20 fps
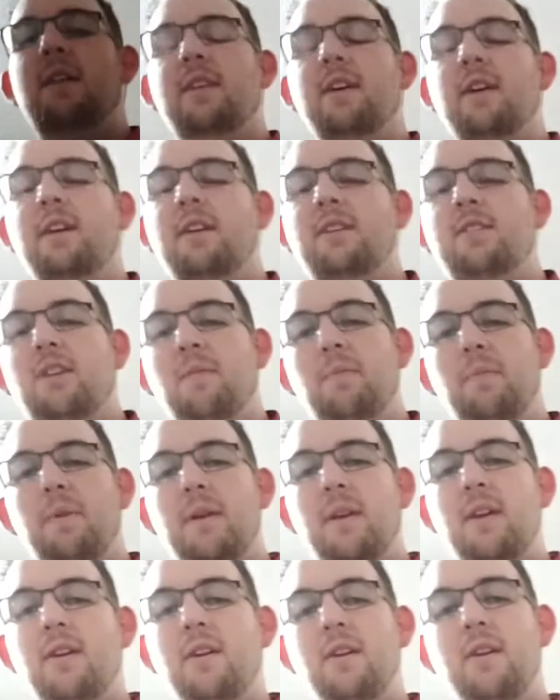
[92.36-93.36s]
this
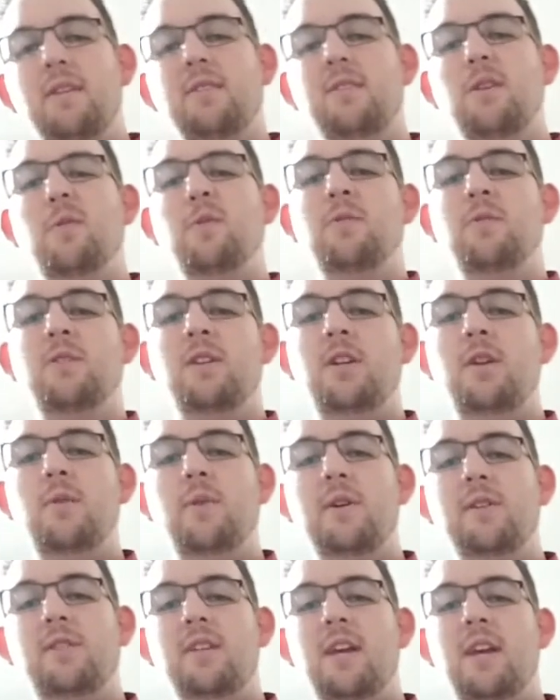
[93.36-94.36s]
appear as though it was a
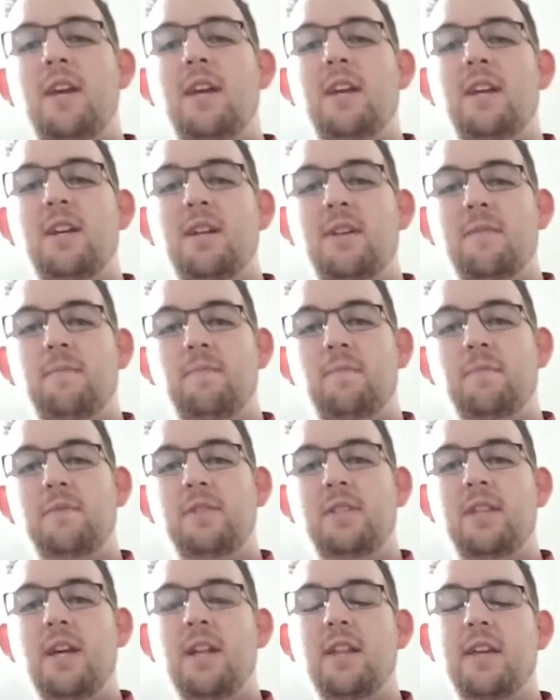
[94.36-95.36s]
USA
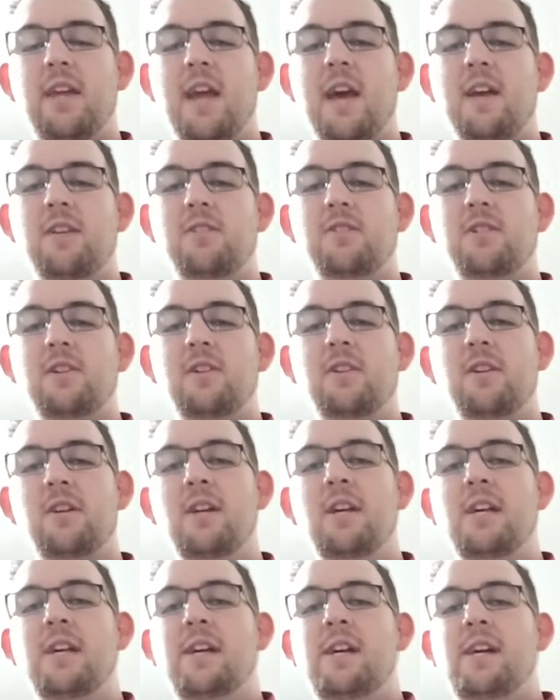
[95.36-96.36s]
Telecaster,
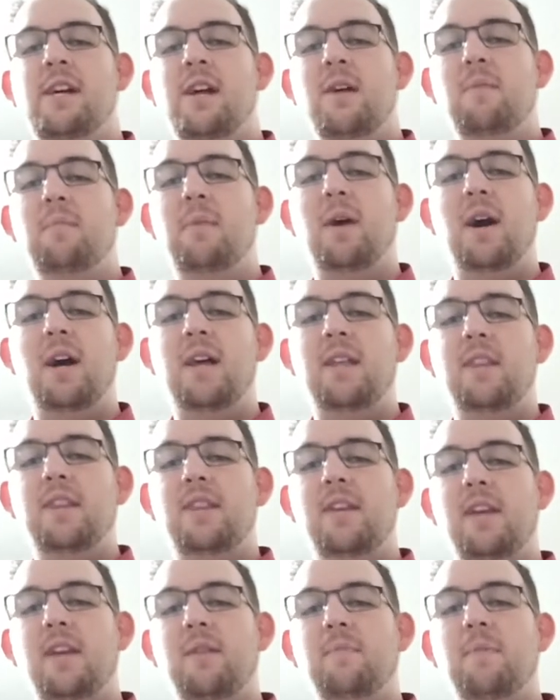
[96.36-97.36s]
but
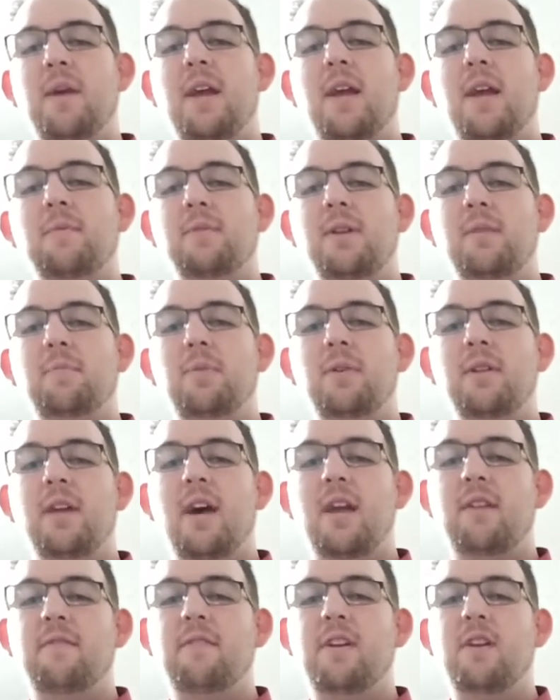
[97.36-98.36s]
the pickups I pulled
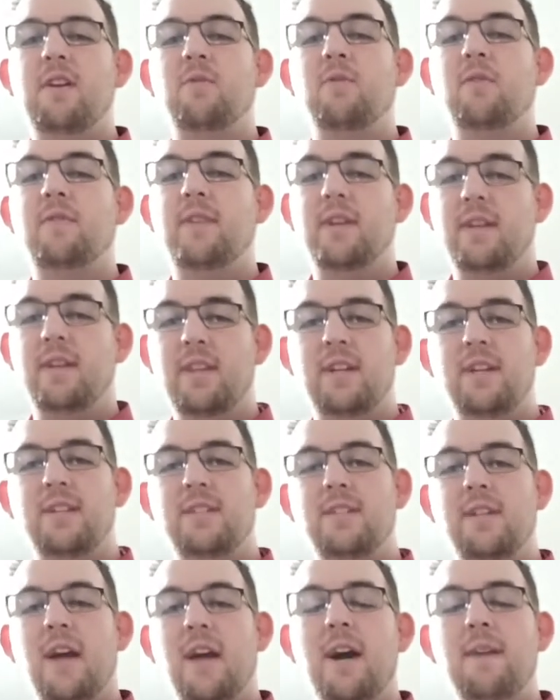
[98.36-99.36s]
out of it revealed that
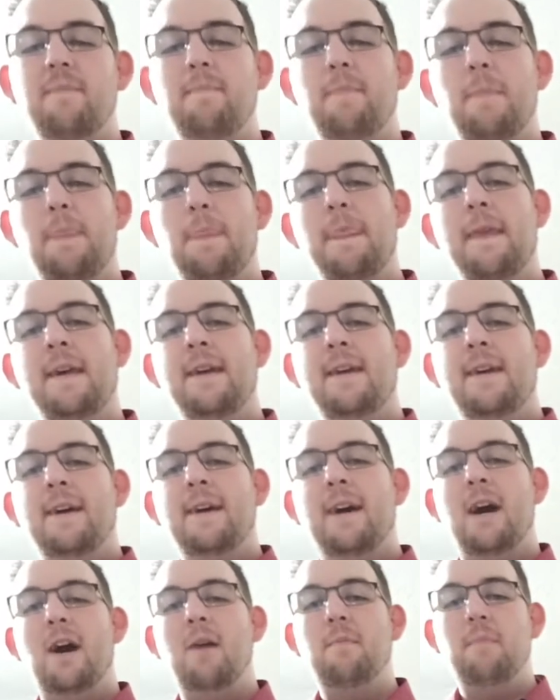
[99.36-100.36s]
it's not.
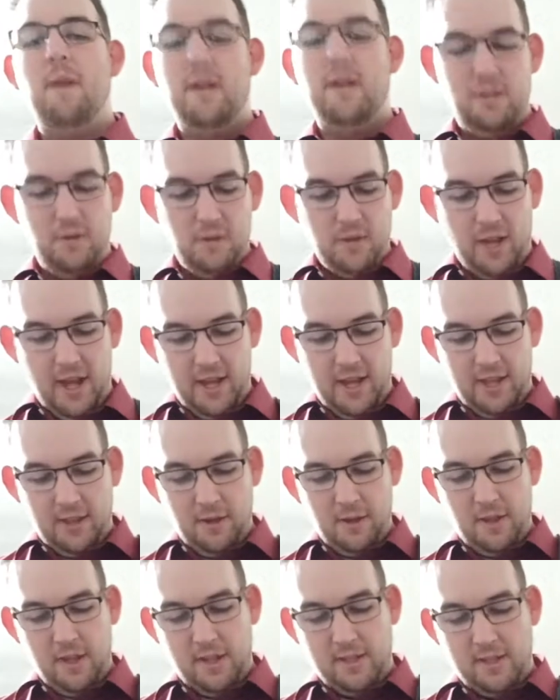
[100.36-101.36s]
I do like,
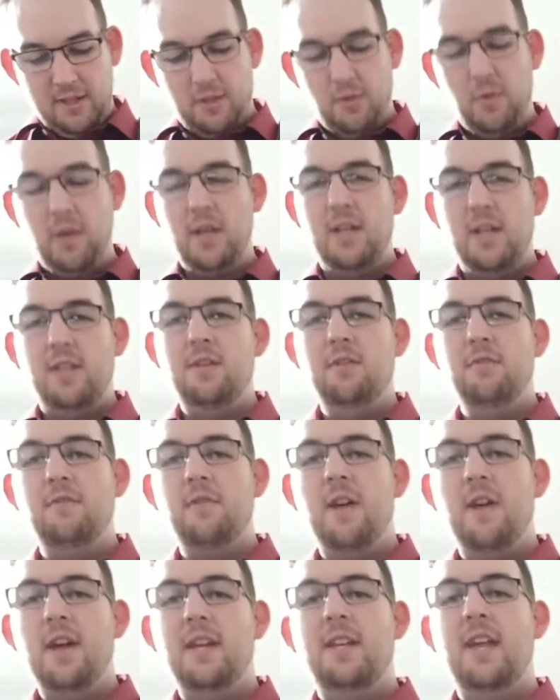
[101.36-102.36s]
though, that it's a 22
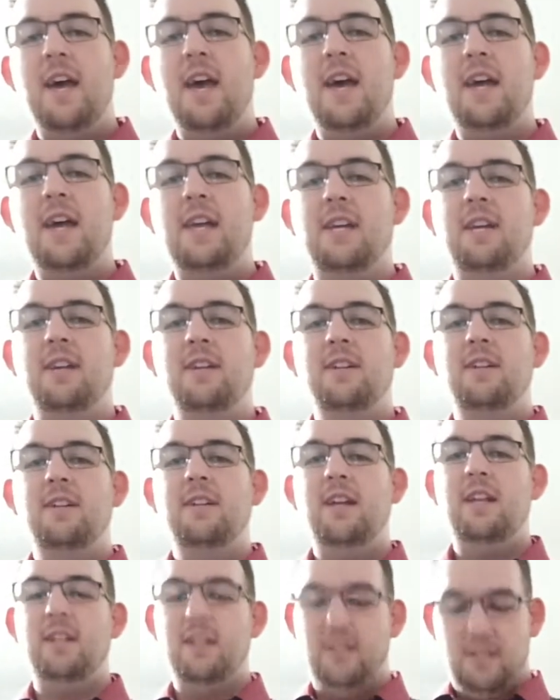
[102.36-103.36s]
fret neck.
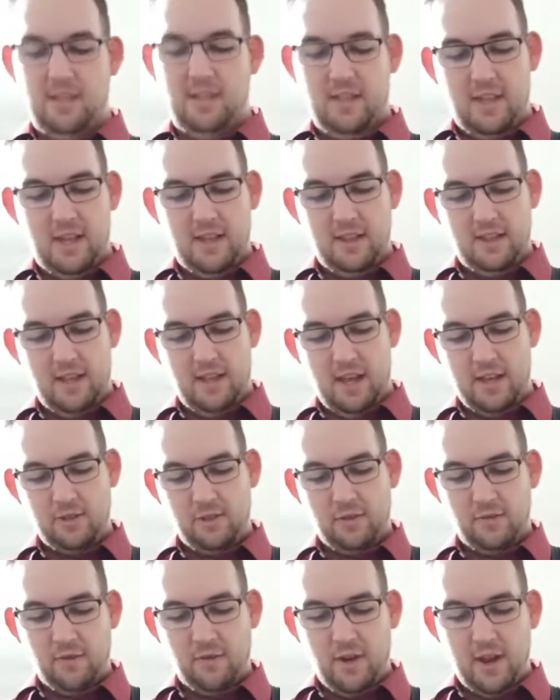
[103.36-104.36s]
That extra
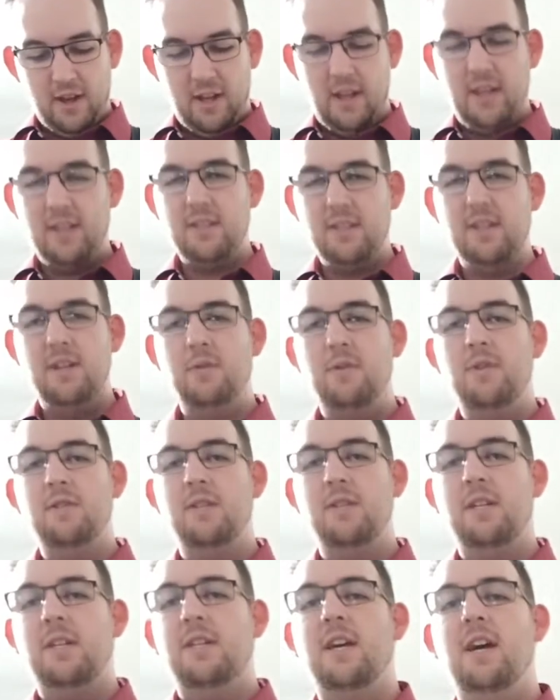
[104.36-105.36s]
fret, I guess I don't use
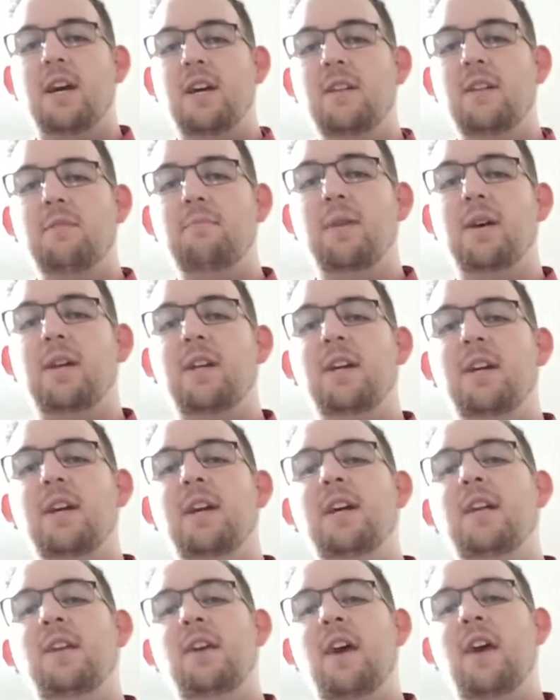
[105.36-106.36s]
it a ton, but
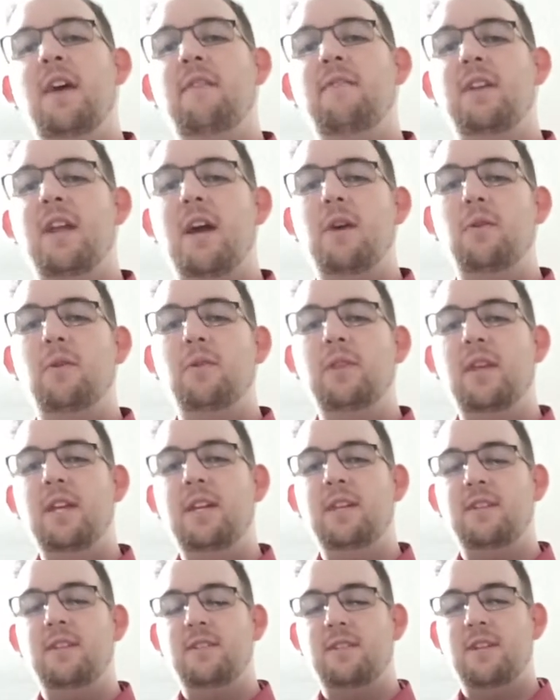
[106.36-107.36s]
every now and then
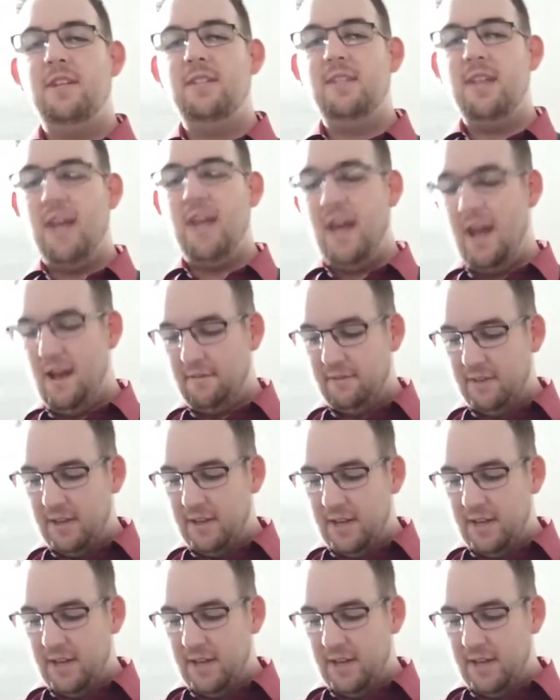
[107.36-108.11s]
it's nice to have.